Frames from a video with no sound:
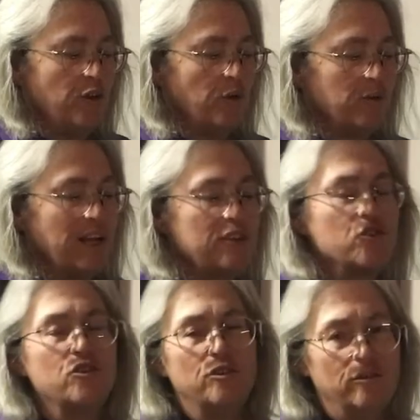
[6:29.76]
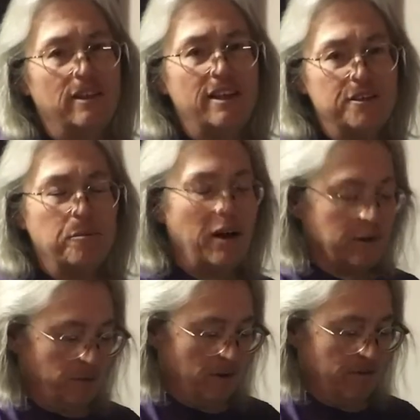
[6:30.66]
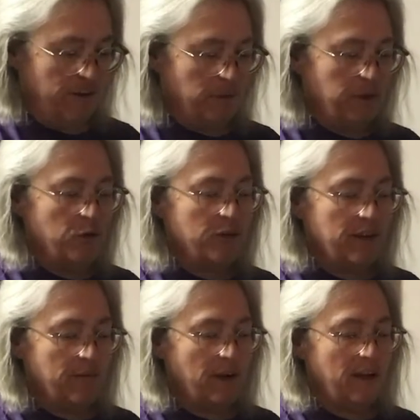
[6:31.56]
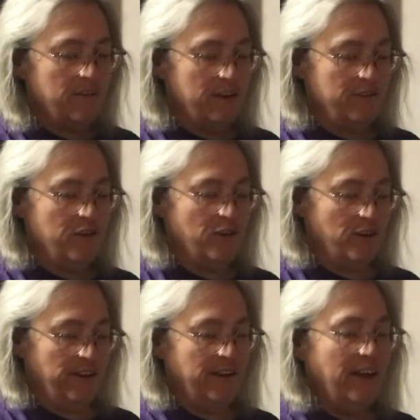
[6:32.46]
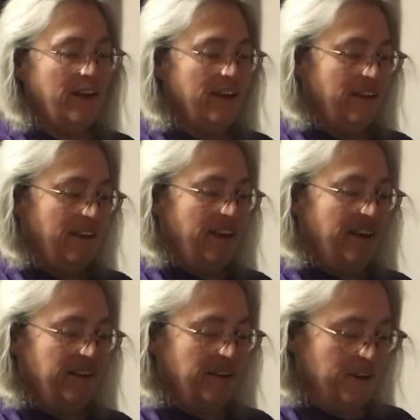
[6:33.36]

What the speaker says: No, no, that's true. That's a motto in our family. You can never have enough garlic. And